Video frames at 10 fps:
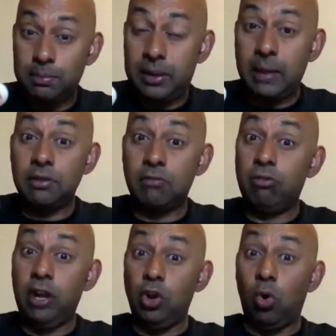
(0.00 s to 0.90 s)
becomes a
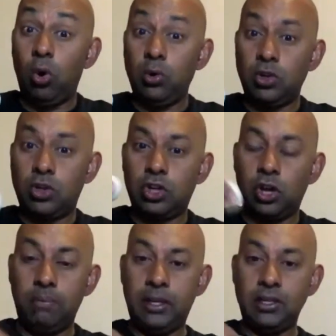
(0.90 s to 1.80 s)
really awkward
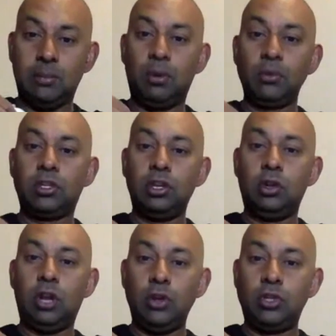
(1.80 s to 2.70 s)
shot because the ball's
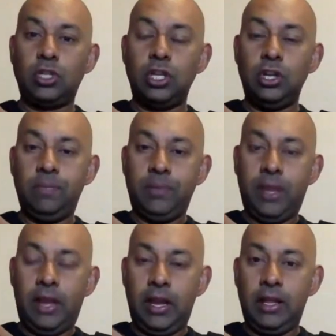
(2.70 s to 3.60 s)
too close to you
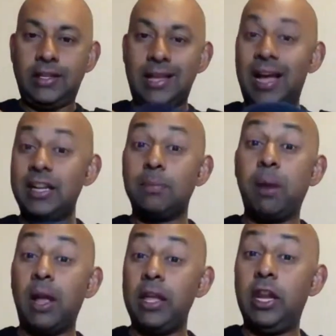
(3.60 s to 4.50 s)
and it's hard to
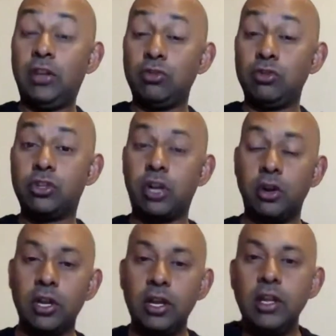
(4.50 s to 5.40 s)
play your natural
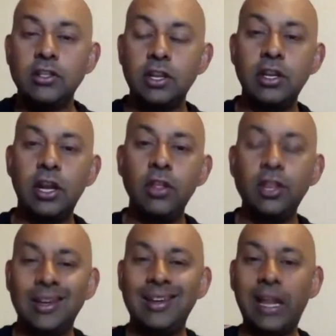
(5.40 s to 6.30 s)
stroke. So you know
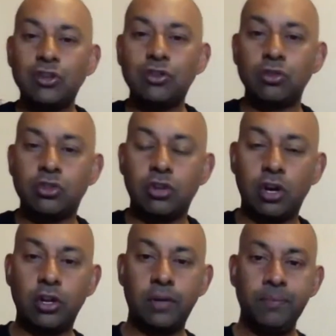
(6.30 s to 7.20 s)
that your natural
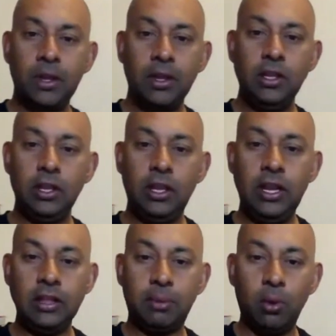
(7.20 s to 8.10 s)
stroke, you're
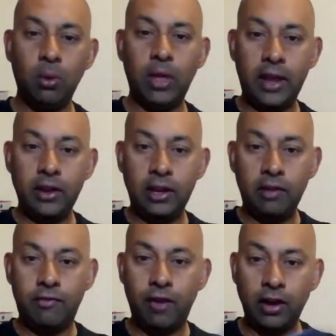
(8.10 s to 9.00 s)
hitting the ball out
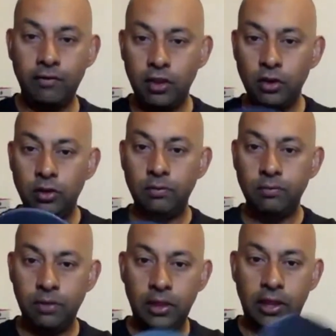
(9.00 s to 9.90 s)
in front of you,
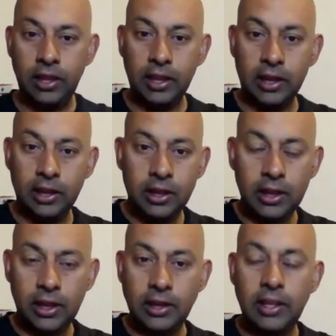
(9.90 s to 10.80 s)
here
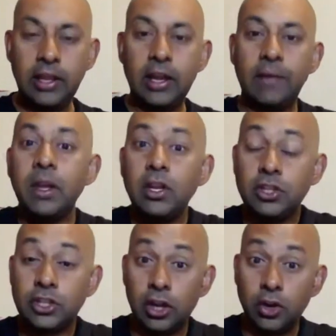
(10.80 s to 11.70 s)
and here.
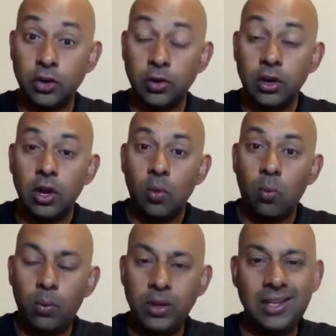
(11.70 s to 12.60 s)
So
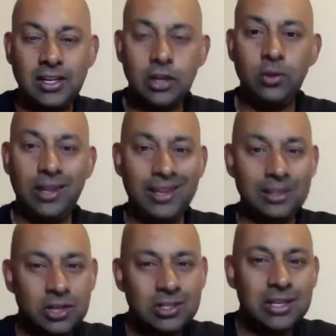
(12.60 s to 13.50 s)
what we need to do
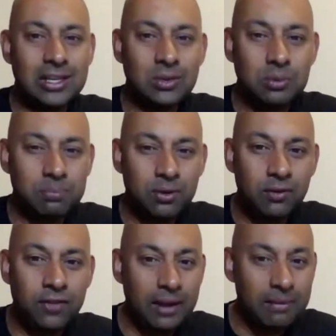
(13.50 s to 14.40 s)
is we just need to
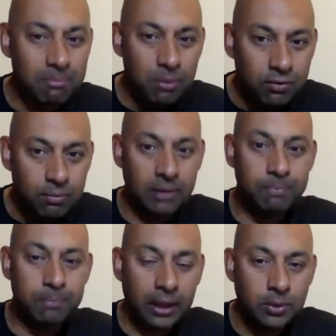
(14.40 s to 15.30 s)
improve that movement,
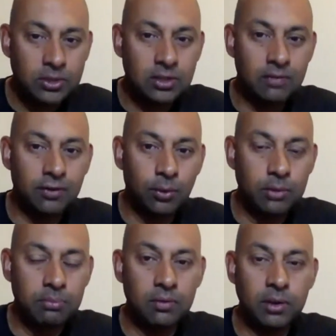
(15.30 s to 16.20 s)
backwards and
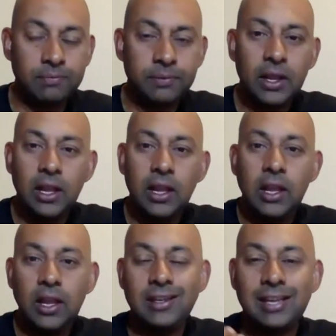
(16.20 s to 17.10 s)
forward movement.
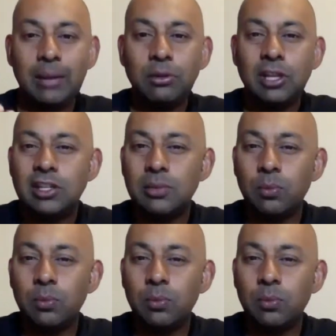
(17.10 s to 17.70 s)
In table tennis,